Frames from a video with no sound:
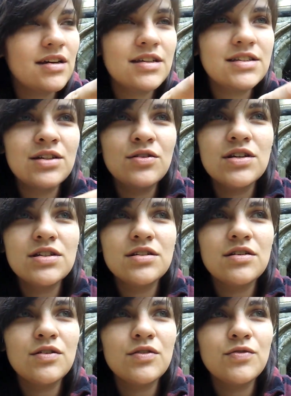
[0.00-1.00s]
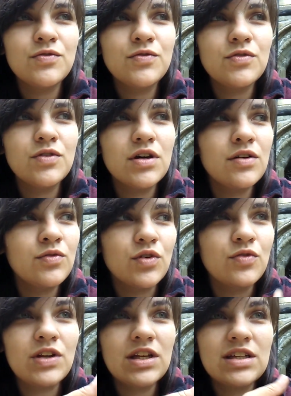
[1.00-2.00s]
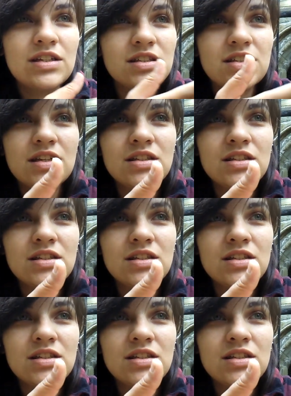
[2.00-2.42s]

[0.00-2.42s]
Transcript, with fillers: a series of of graffitis.